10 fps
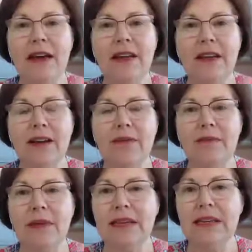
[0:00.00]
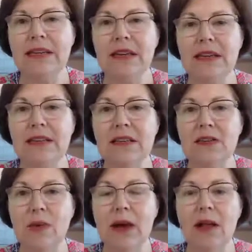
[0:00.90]
done many studies as
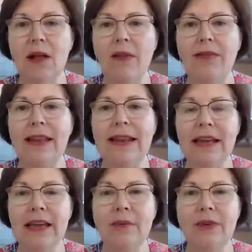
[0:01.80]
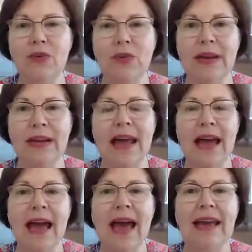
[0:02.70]
well on the link between
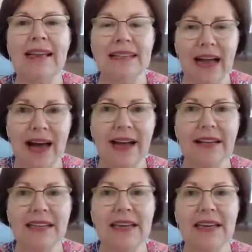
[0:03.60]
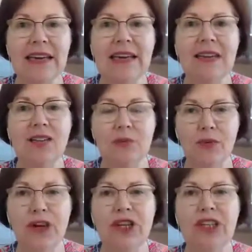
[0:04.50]
anxiety,
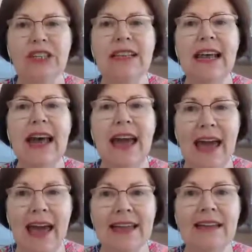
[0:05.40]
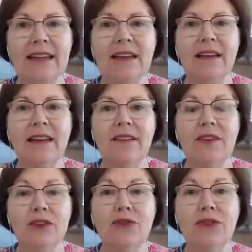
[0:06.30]
depression, and
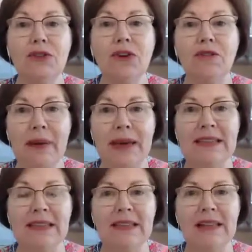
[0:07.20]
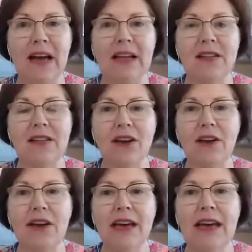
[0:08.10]
the use of pesticides.
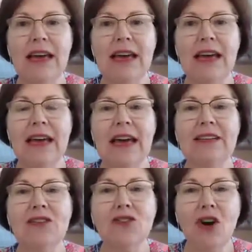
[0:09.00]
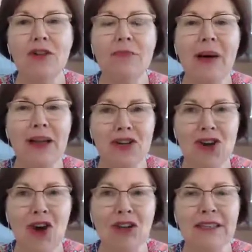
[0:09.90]
So it's not by
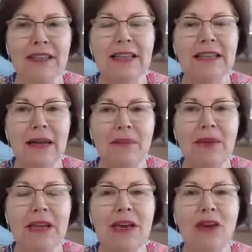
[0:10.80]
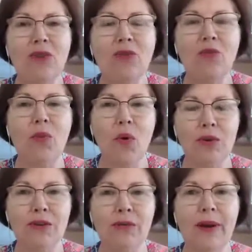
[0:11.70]
chance that somebody who
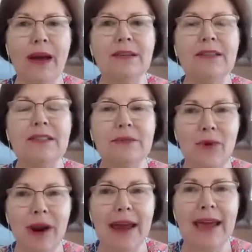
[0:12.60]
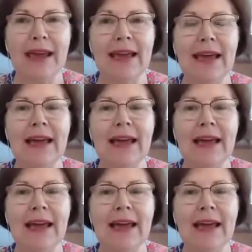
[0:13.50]
walks around spraying